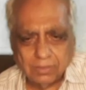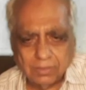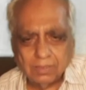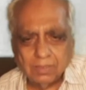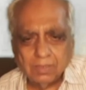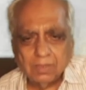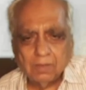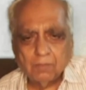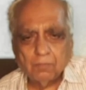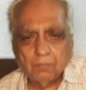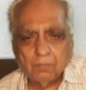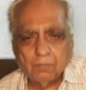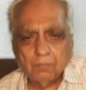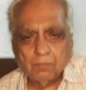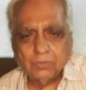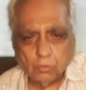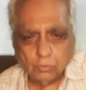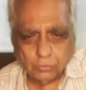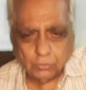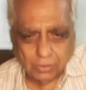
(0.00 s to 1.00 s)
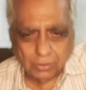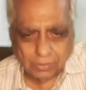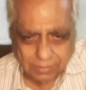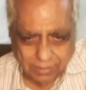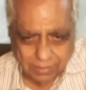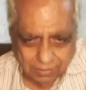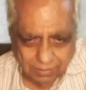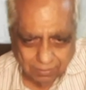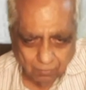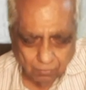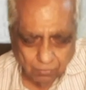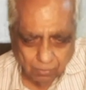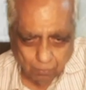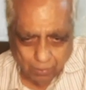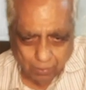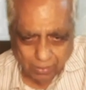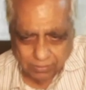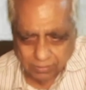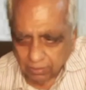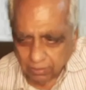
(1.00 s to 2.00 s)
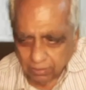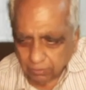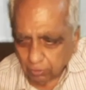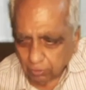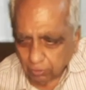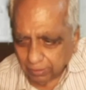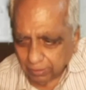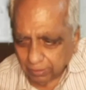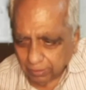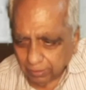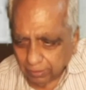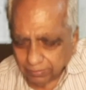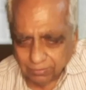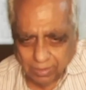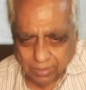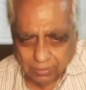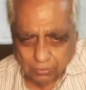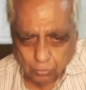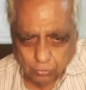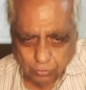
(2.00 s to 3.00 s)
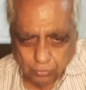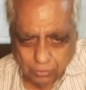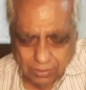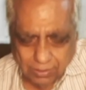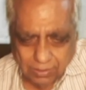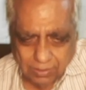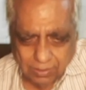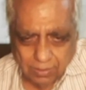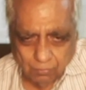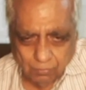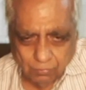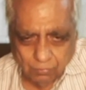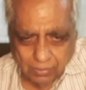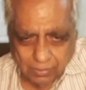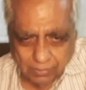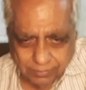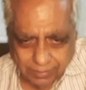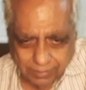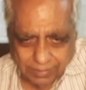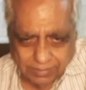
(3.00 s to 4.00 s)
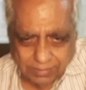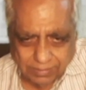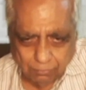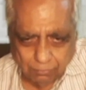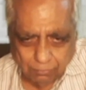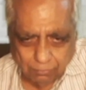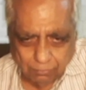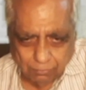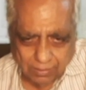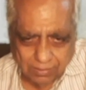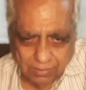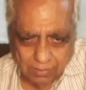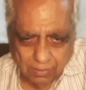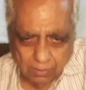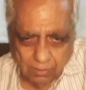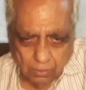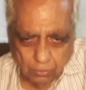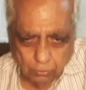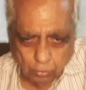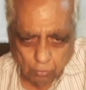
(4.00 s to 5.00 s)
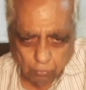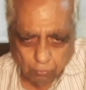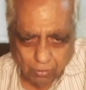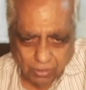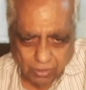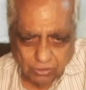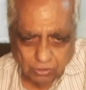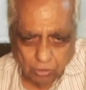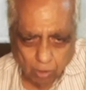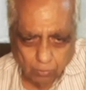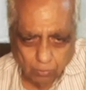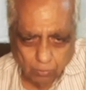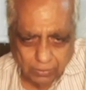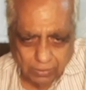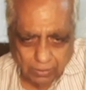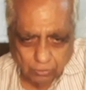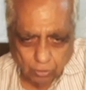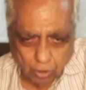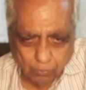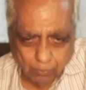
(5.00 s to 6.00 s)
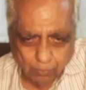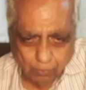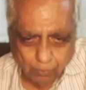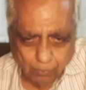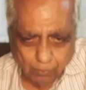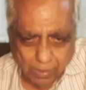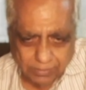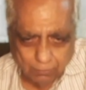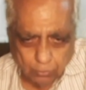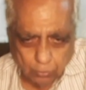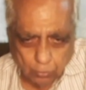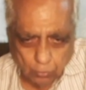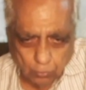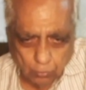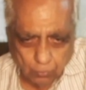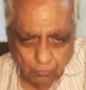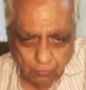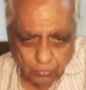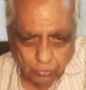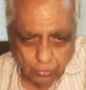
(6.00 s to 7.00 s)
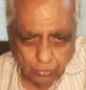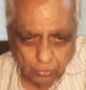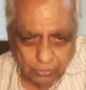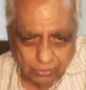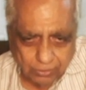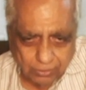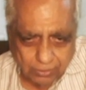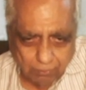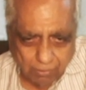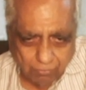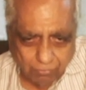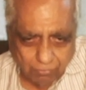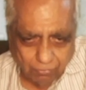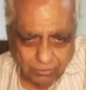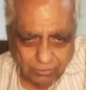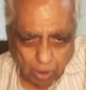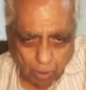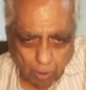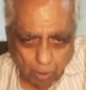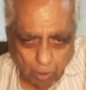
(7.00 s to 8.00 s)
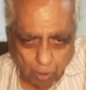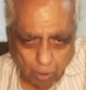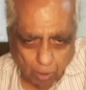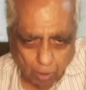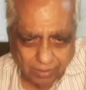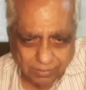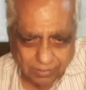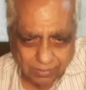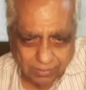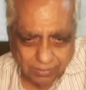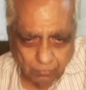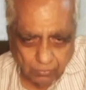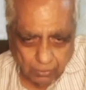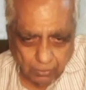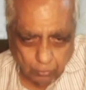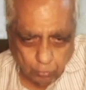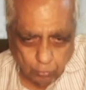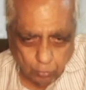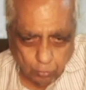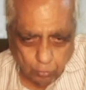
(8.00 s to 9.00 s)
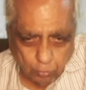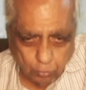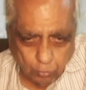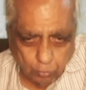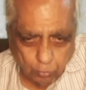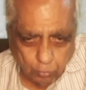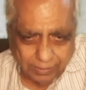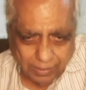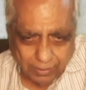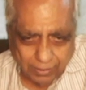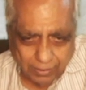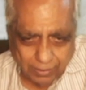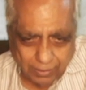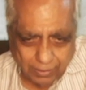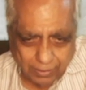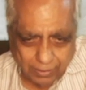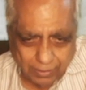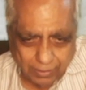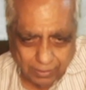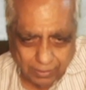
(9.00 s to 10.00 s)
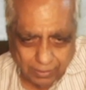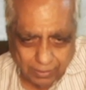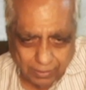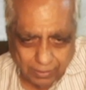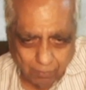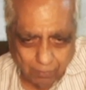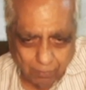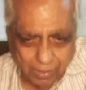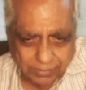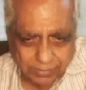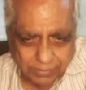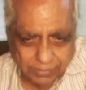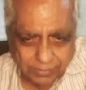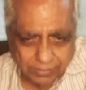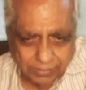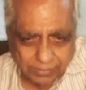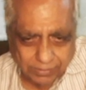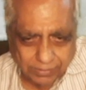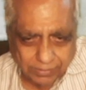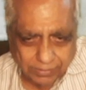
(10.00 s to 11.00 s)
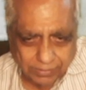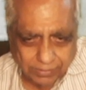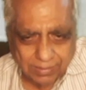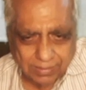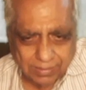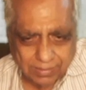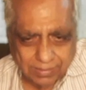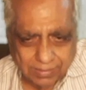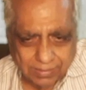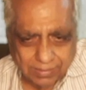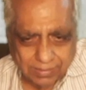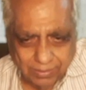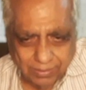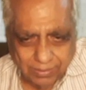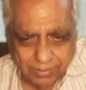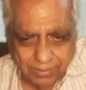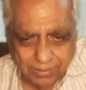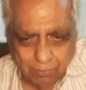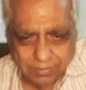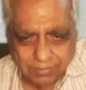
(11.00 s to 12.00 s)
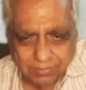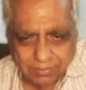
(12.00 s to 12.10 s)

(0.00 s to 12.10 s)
without thinking. But now let us try to see scientifically. So first orbit has got maximum 2. So this is my first orbit 1. 2 means second orbit, maximum 8. 3 means